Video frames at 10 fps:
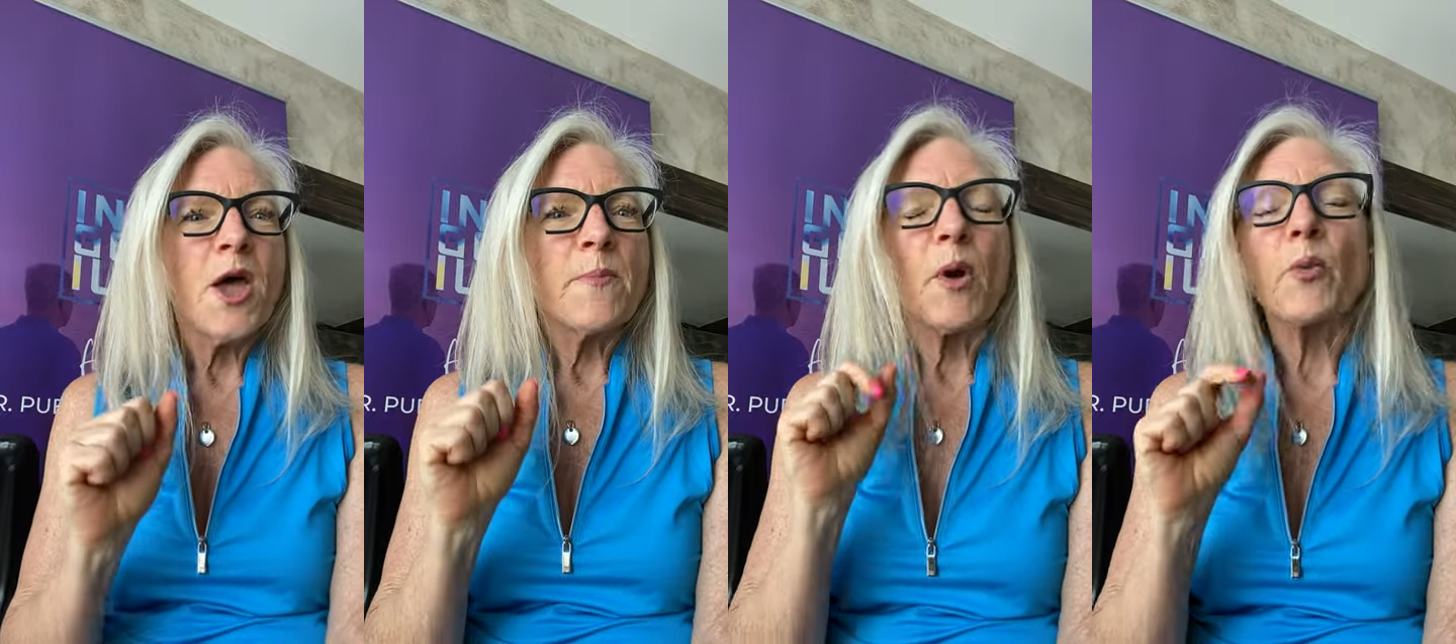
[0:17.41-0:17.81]

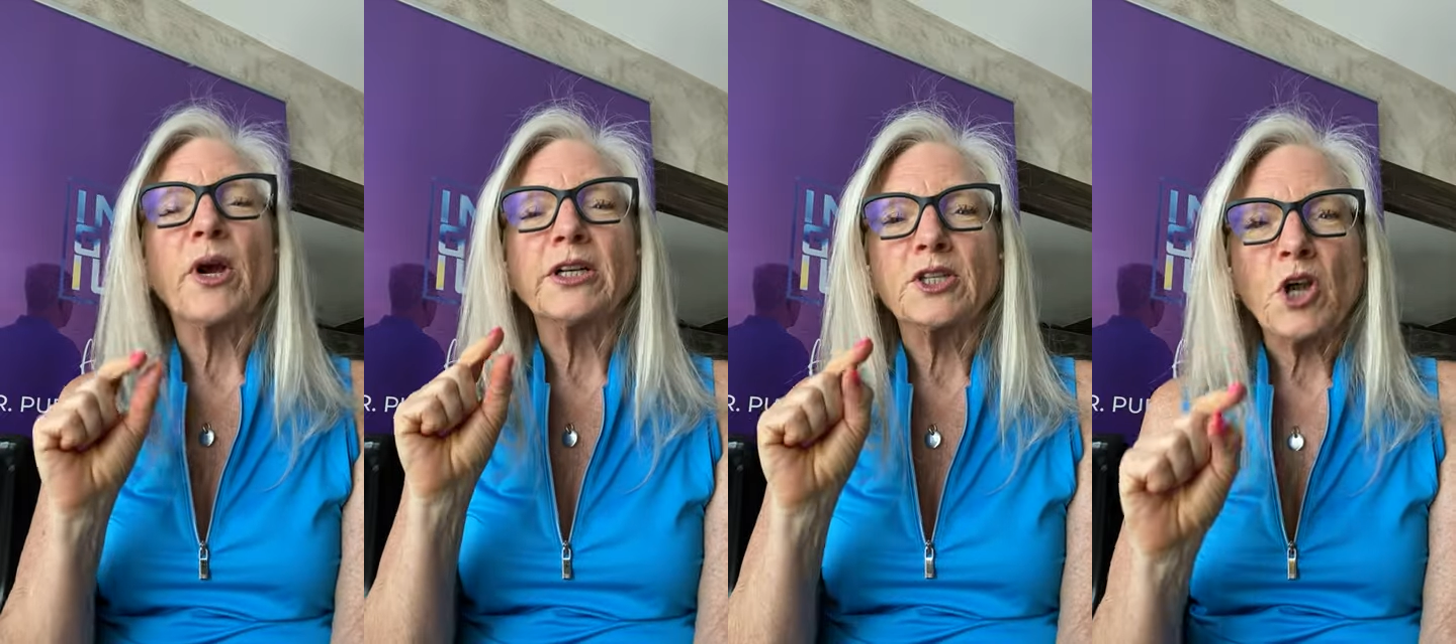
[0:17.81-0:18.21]
But we're
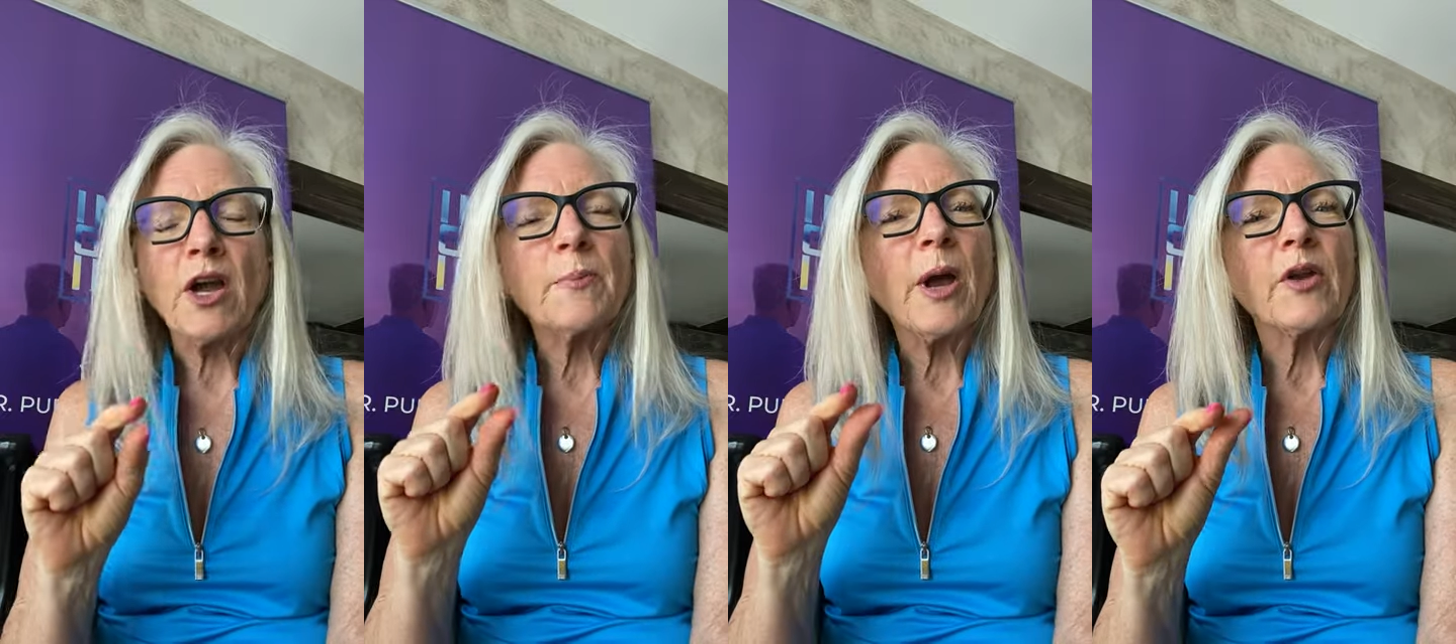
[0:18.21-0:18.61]
going to talk
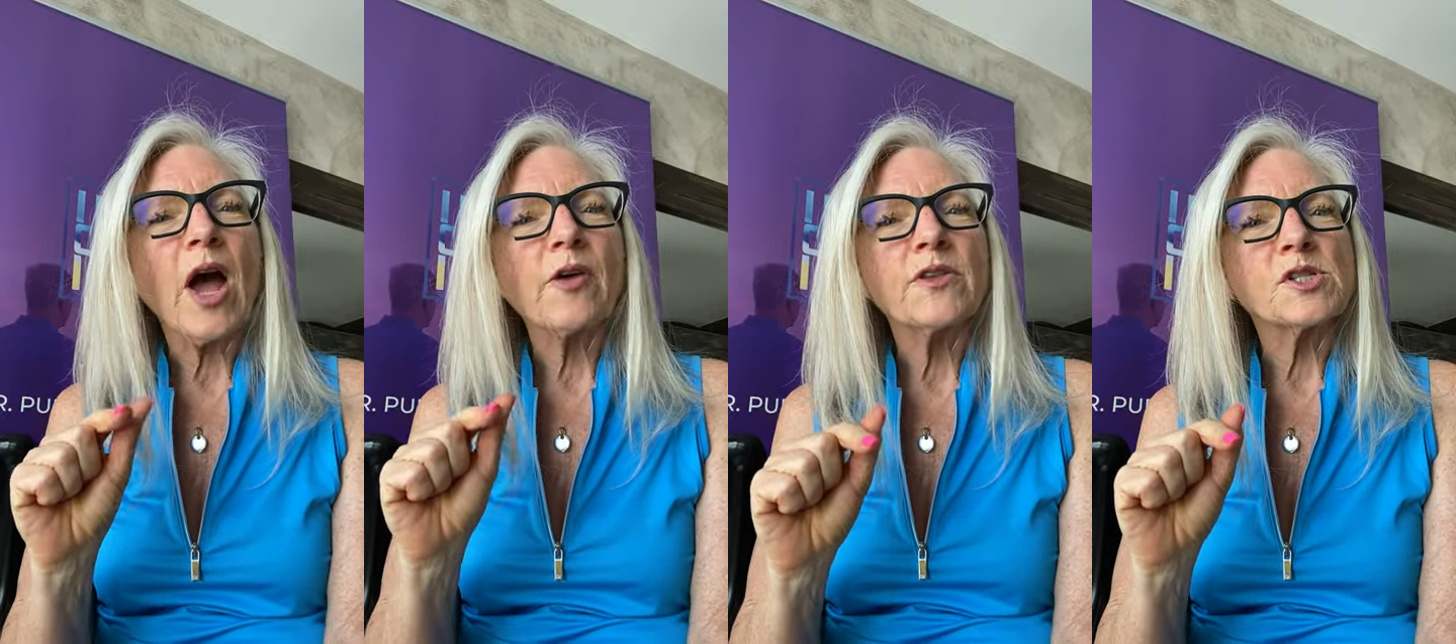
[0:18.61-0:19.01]
about
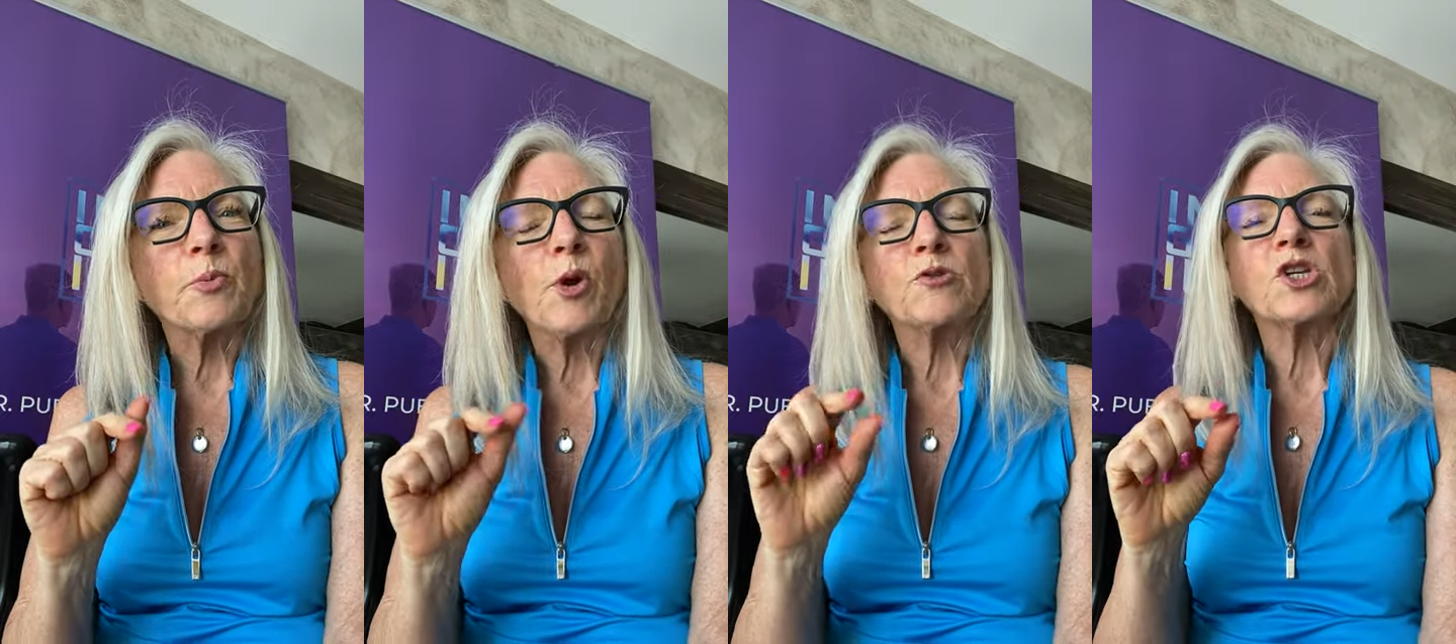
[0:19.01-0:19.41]
how this
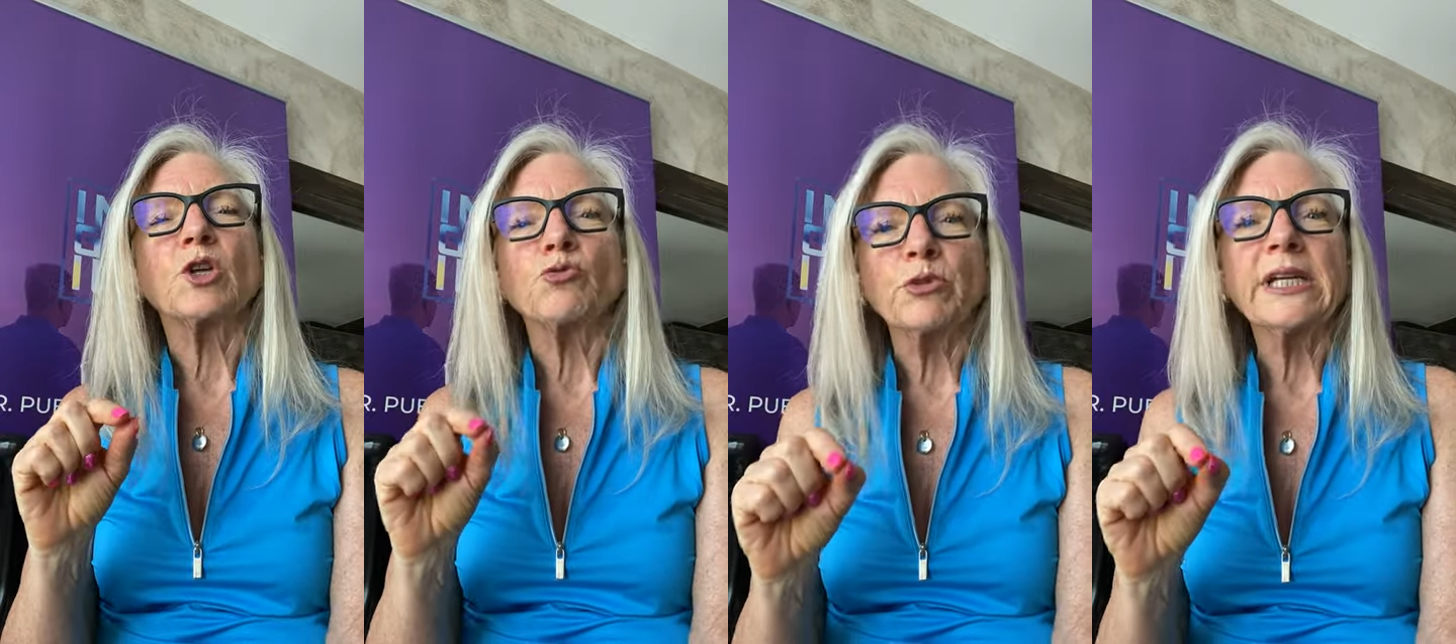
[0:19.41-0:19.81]
approach
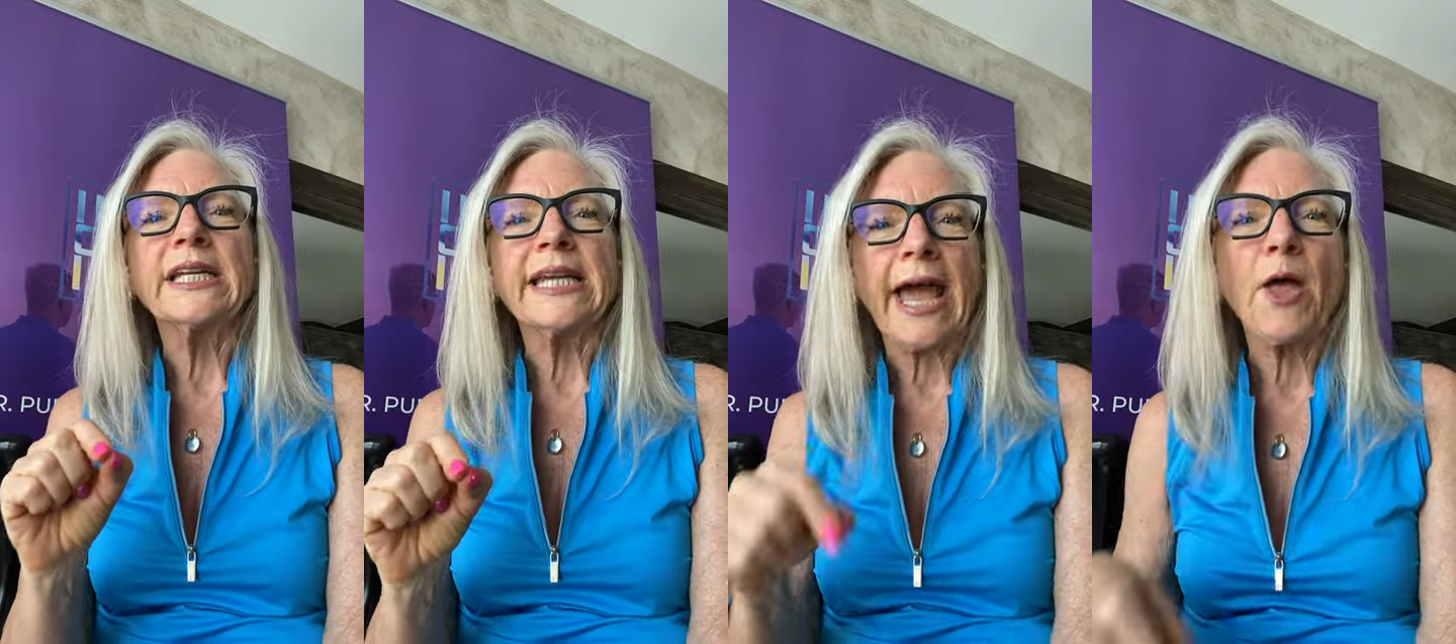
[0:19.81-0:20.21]
can
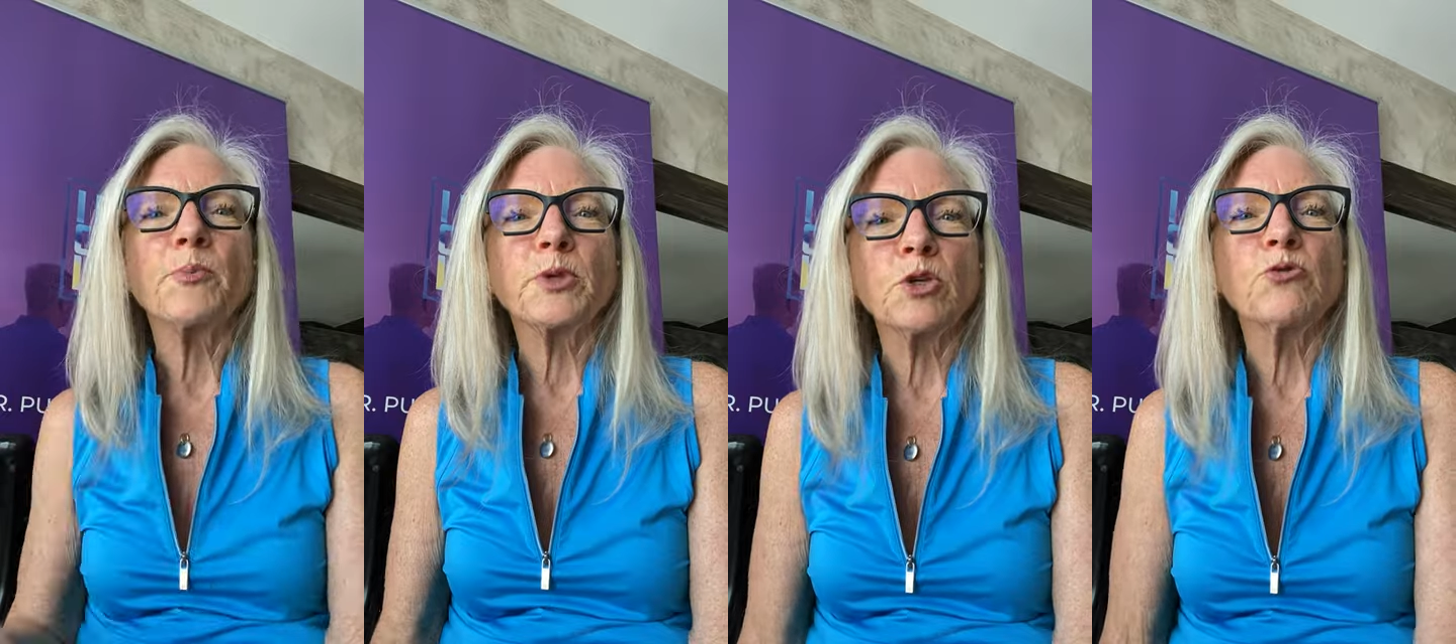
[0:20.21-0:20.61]
really
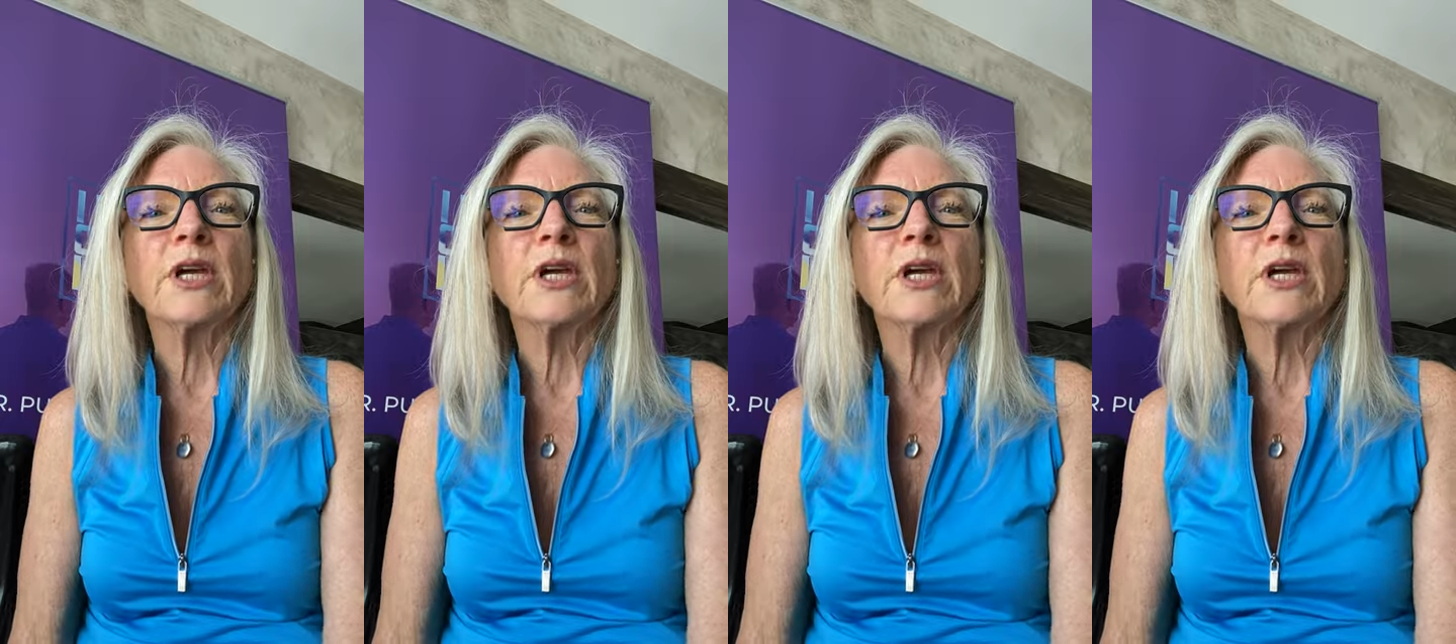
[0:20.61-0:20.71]
help you